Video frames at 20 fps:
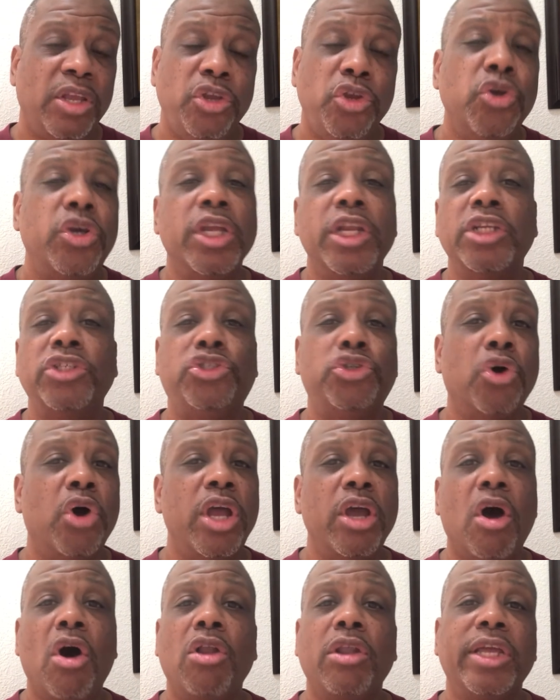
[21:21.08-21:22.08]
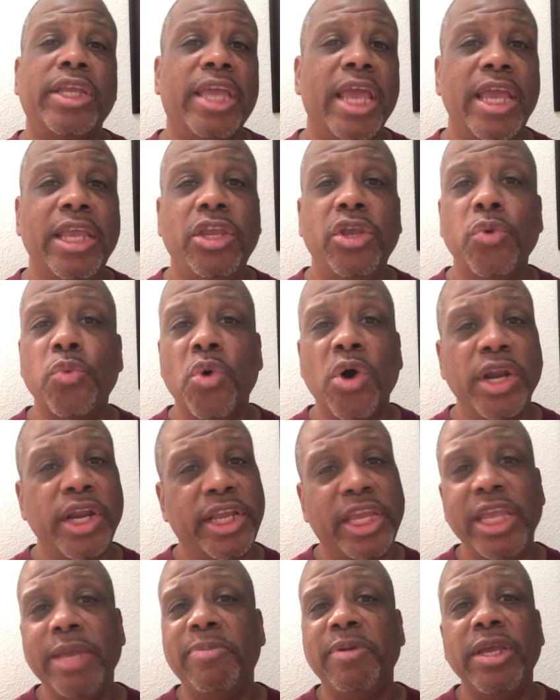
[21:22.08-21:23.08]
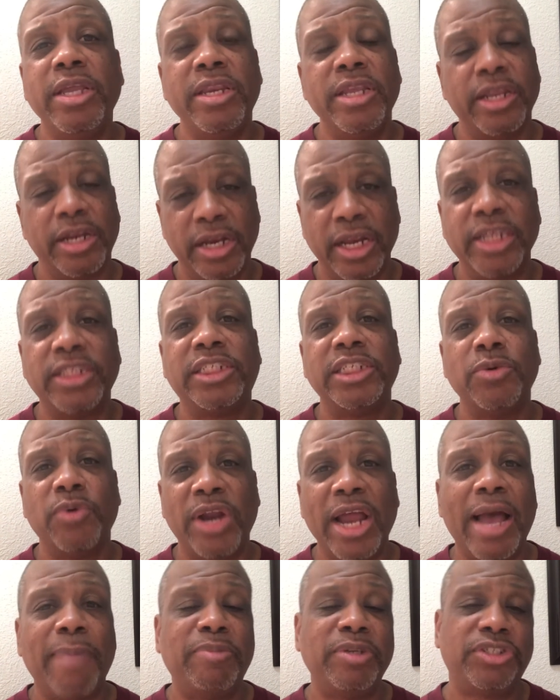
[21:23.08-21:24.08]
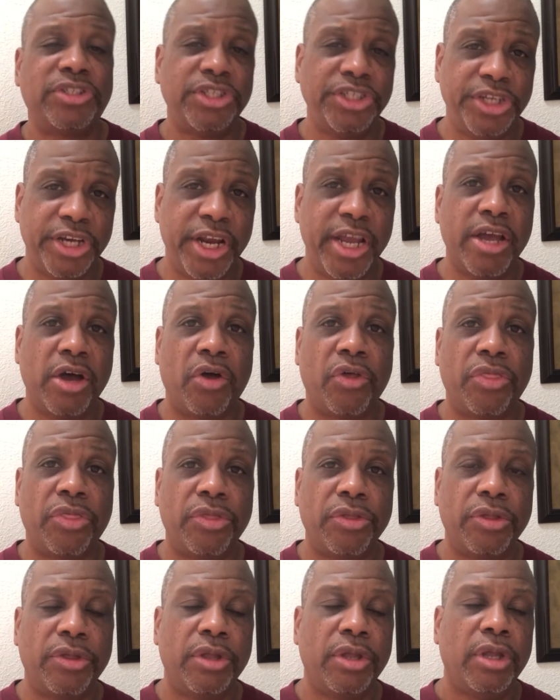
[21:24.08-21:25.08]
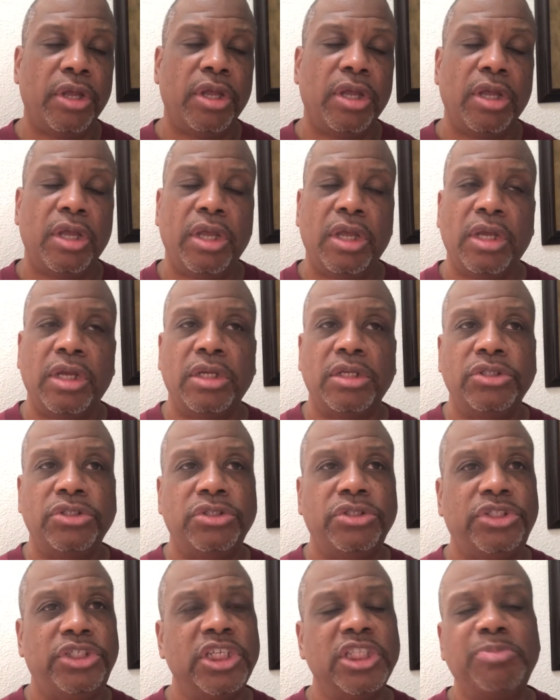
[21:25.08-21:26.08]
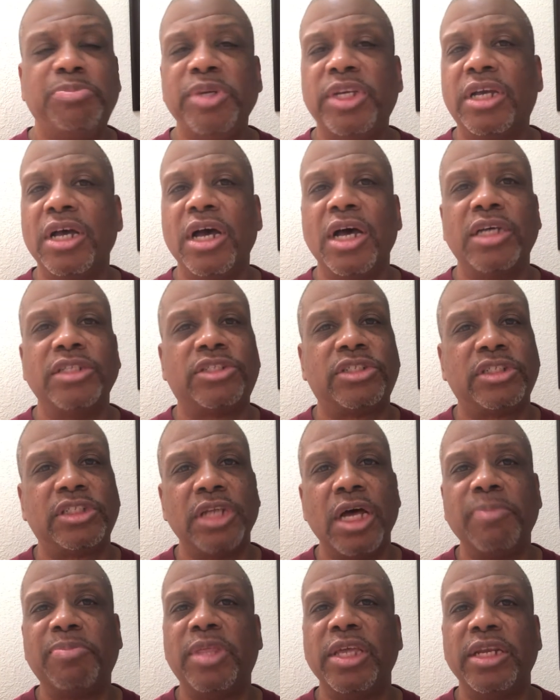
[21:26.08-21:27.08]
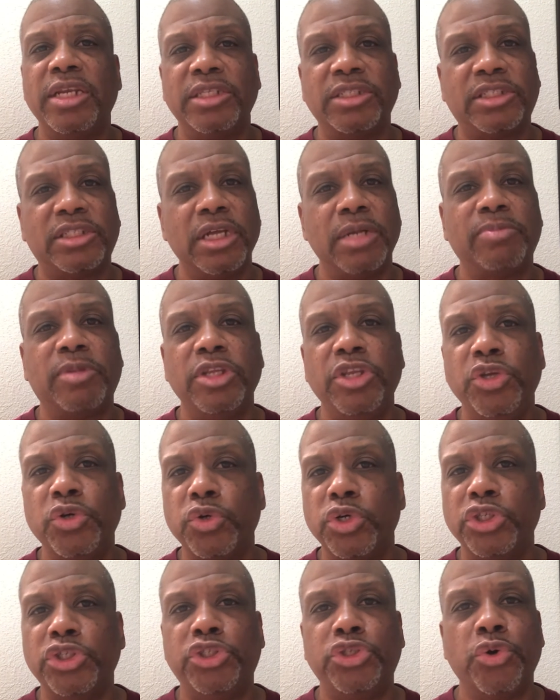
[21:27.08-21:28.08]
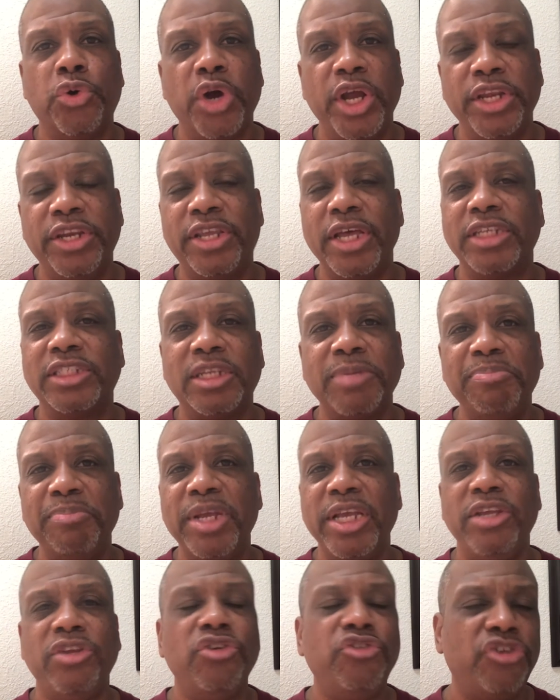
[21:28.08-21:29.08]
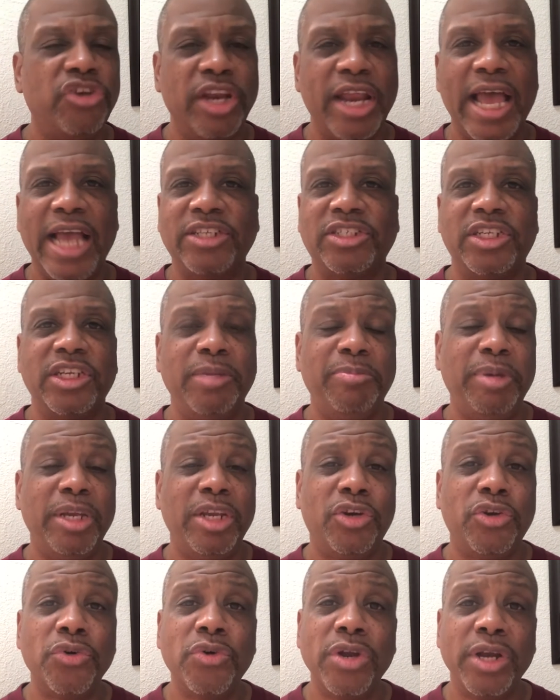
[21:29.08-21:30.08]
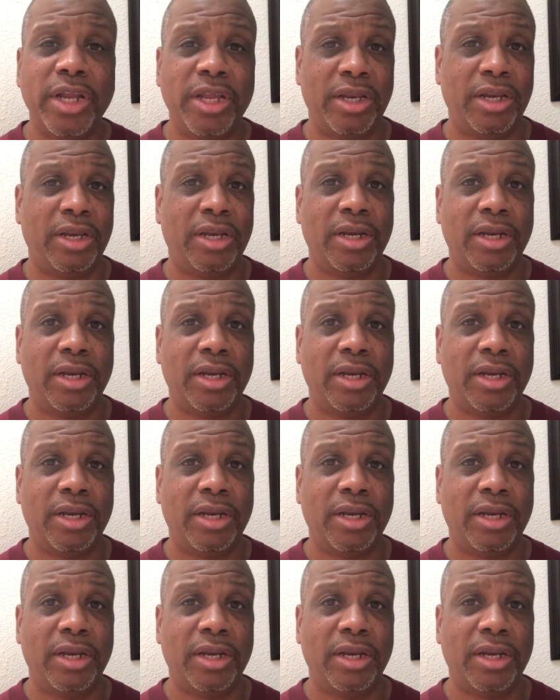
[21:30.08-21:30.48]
you can enjoy all the cake you want and keep eating it, and let's see what happens to your health. Just because something is something you enjoy doesn't mean you should actually be doing it.